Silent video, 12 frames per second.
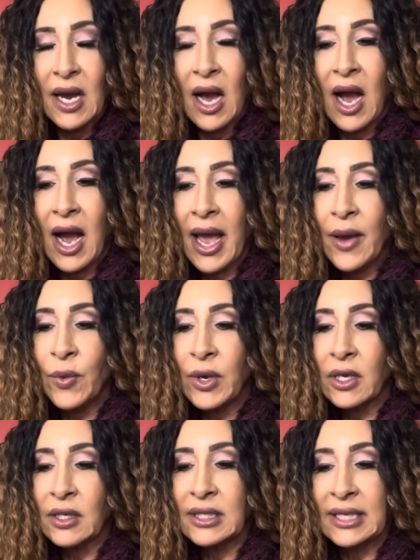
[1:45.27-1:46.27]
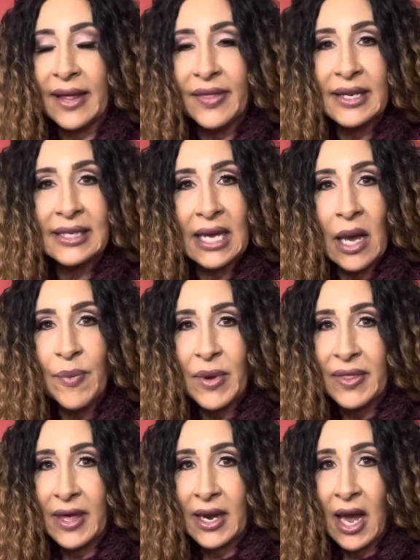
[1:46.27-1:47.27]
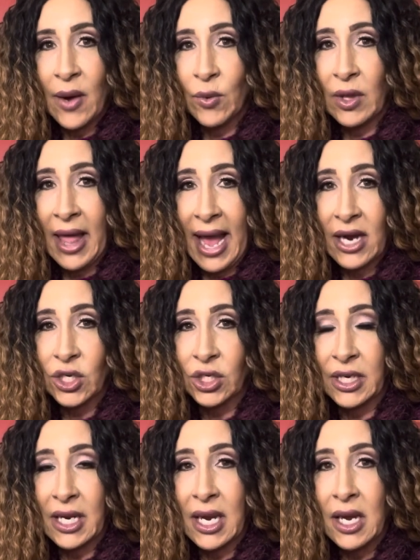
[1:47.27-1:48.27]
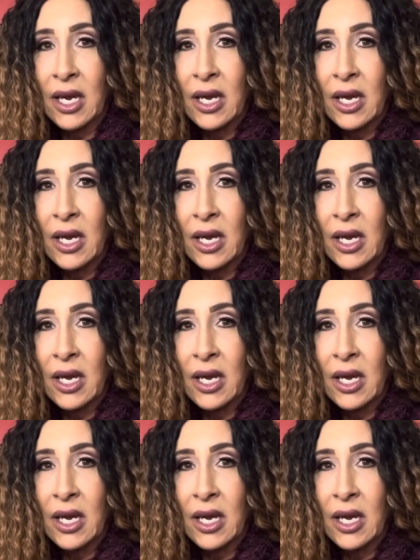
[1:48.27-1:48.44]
I will set this up and then I will actually